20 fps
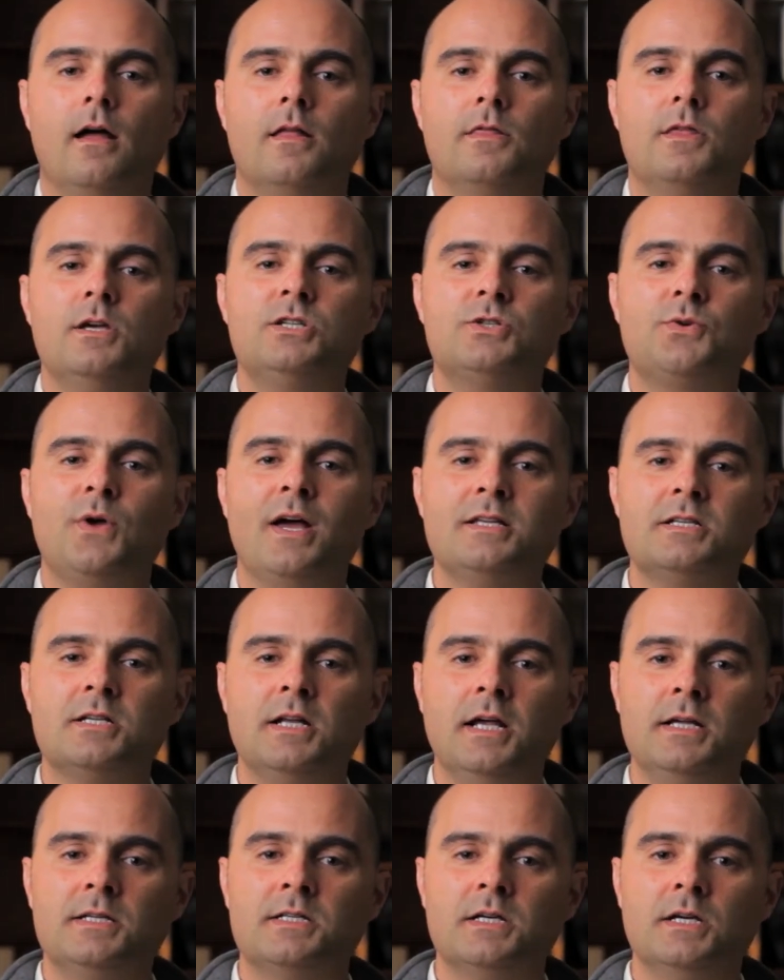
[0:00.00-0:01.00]
This
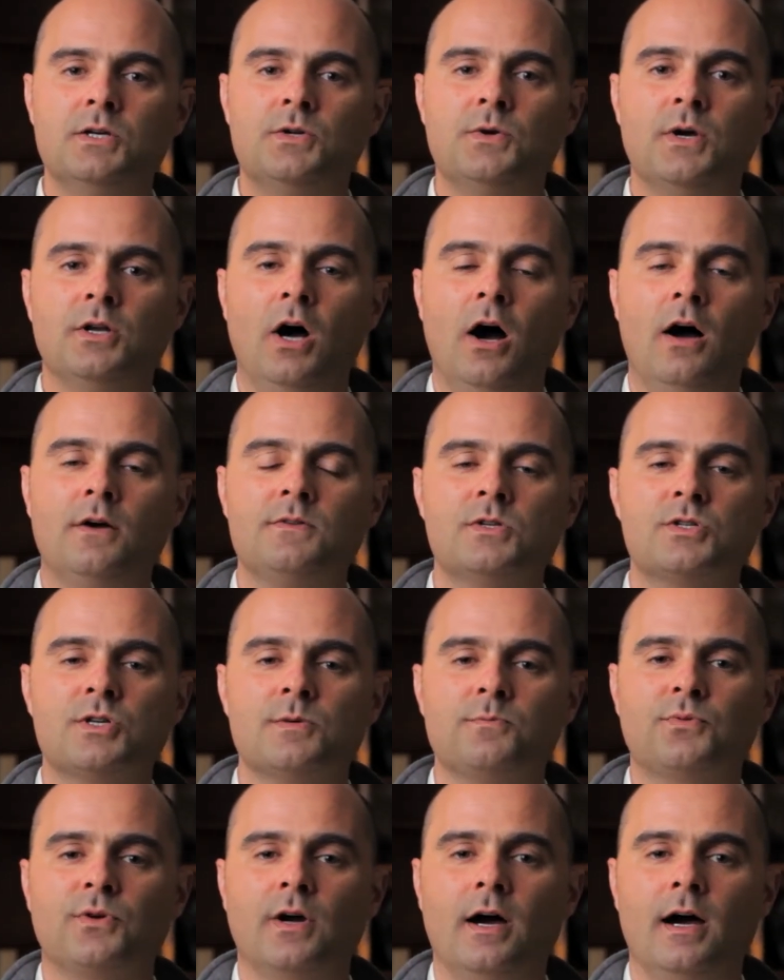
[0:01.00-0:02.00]
translates into an
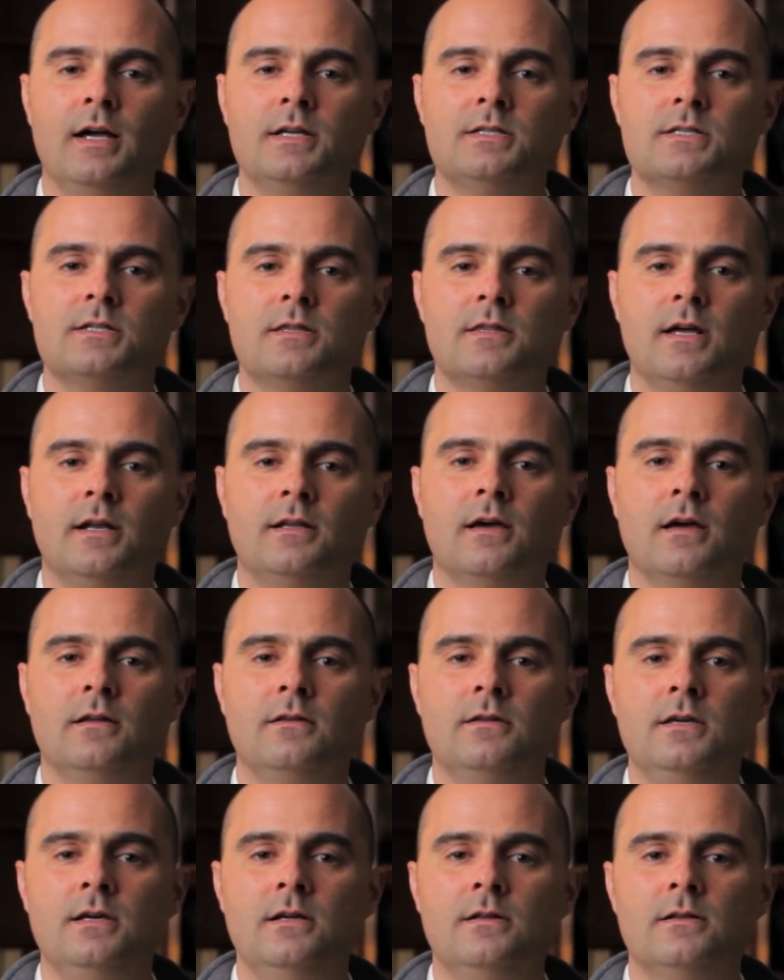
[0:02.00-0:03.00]
oxygen price that
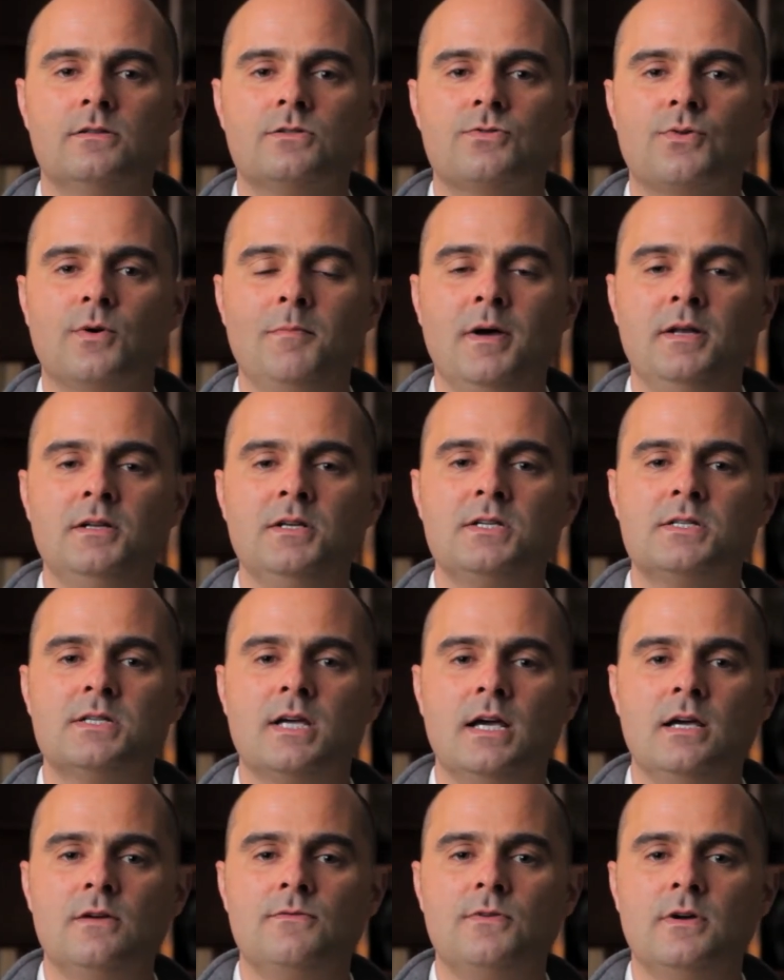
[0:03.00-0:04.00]
can yield tremendous
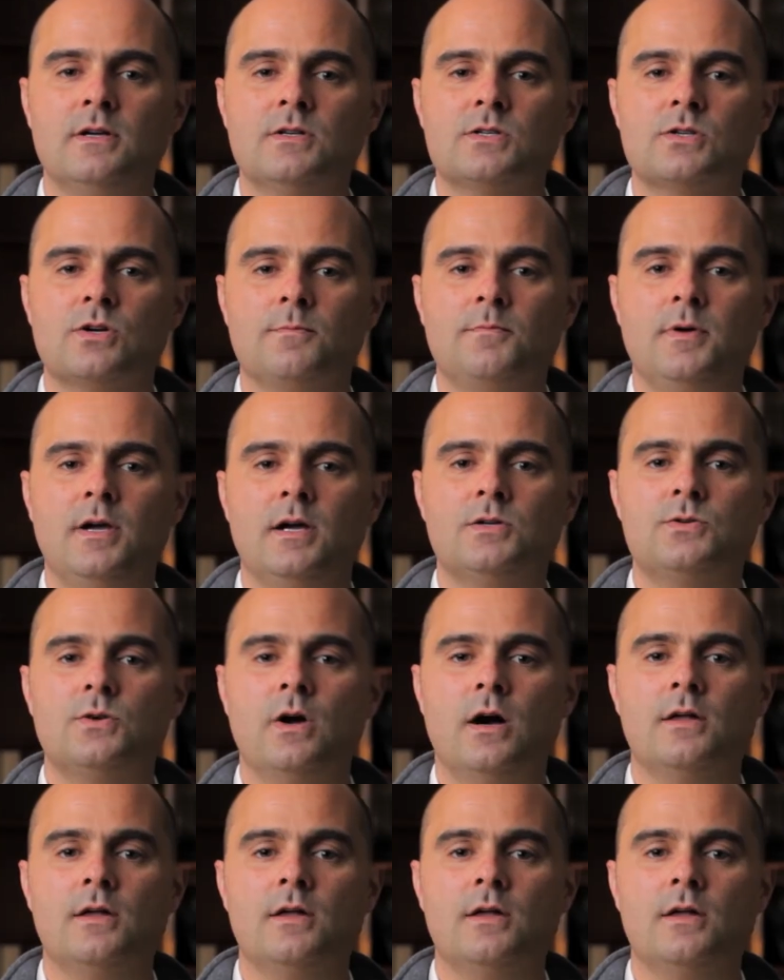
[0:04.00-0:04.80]
savings compared to